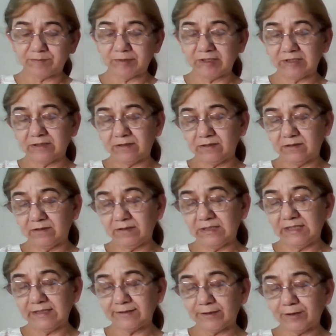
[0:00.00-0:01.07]
but
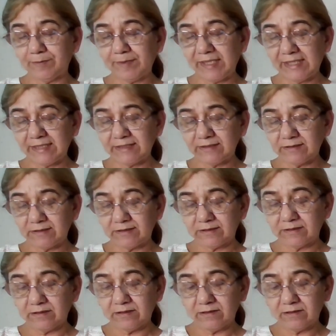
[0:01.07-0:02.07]
these are pants.